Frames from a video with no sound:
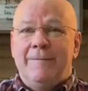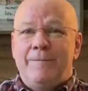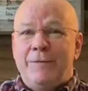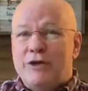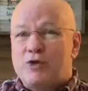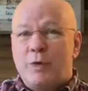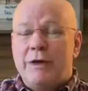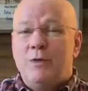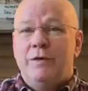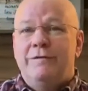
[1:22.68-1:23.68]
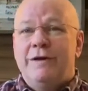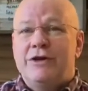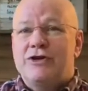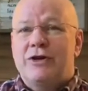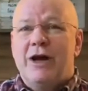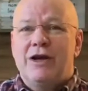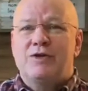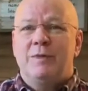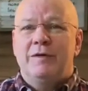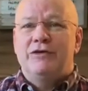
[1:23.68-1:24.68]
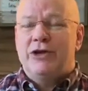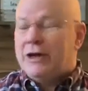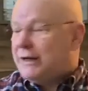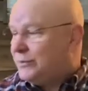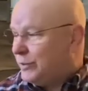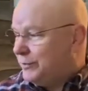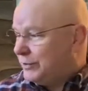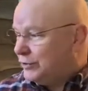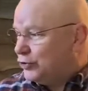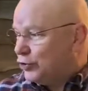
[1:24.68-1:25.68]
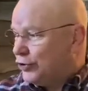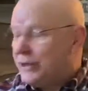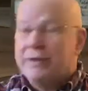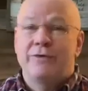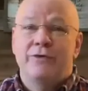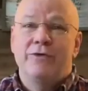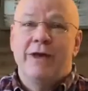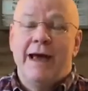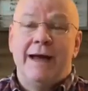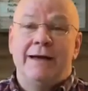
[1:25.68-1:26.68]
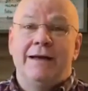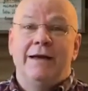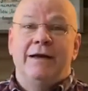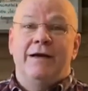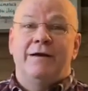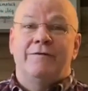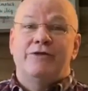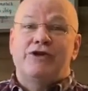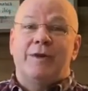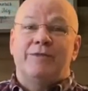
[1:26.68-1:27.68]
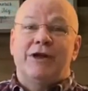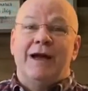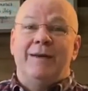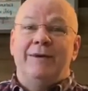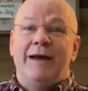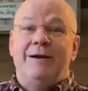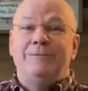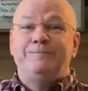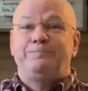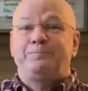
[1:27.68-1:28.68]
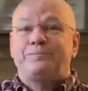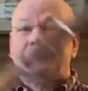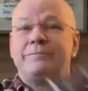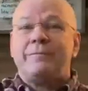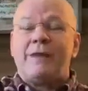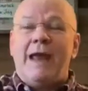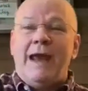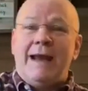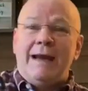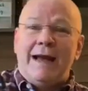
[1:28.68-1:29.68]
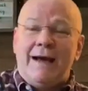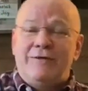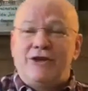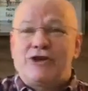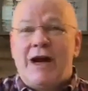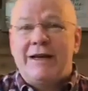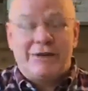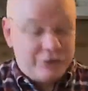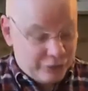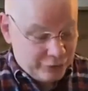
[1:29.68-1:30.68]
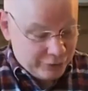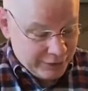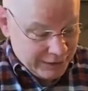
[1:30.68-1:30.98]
This week we'll finish the Gospel of John. We've been journeying through that for some time now, and I've decided to